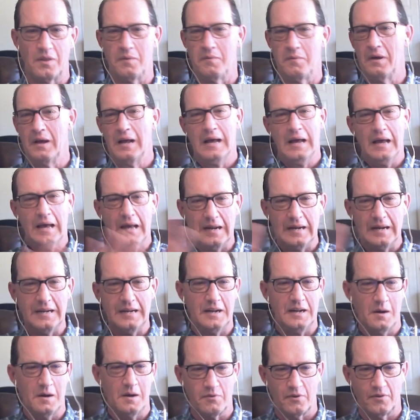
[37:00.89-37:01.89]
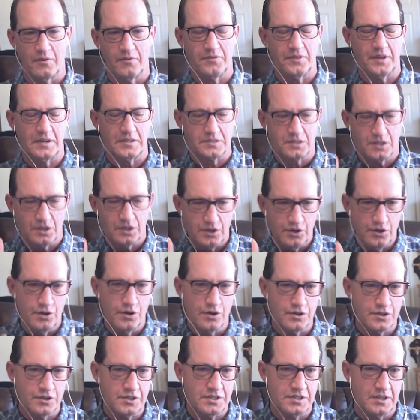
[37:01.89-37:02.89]
door. They, any number of things.
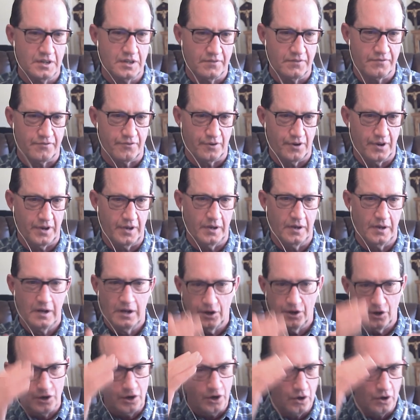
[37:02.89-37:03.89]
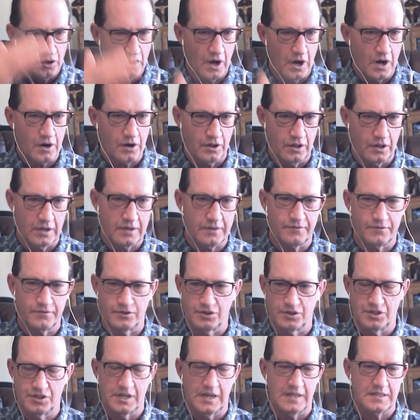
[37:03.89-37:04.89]
You're still free. You're no longer
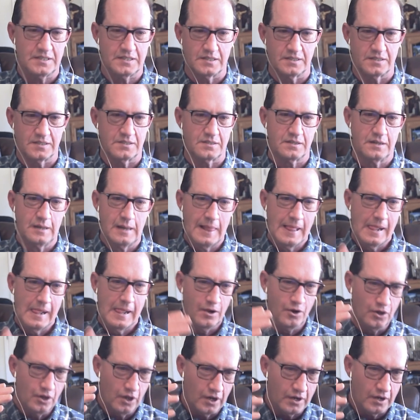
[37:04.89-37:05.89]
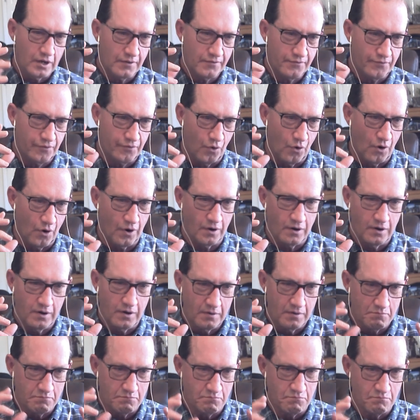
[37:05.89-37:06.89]
looking for justice. You're looking
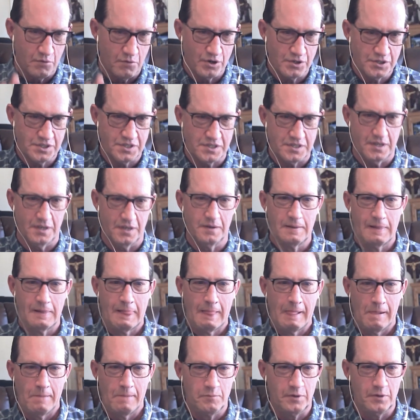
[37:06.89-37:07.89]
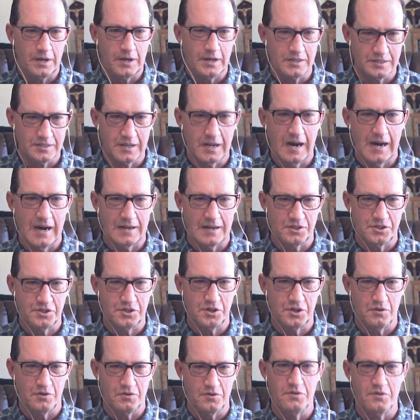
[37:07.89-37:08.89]
for mercy because
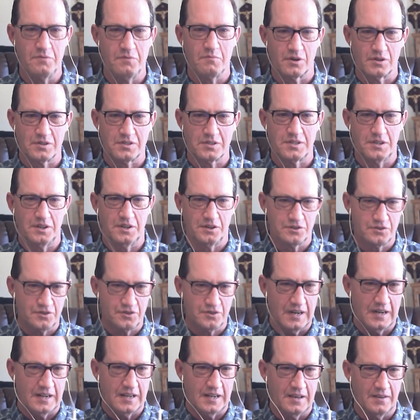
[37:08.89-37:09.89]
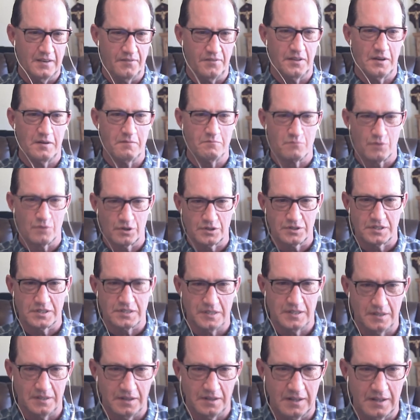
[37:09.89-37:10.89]
God has shown you mercy. You're trying to give them
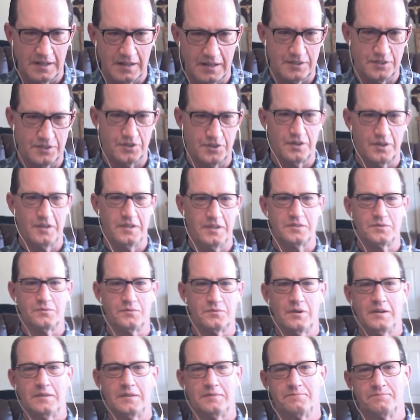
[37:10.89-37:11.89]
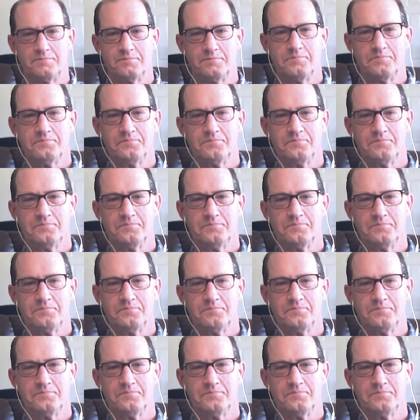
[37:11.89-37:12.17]
mercy in that journey as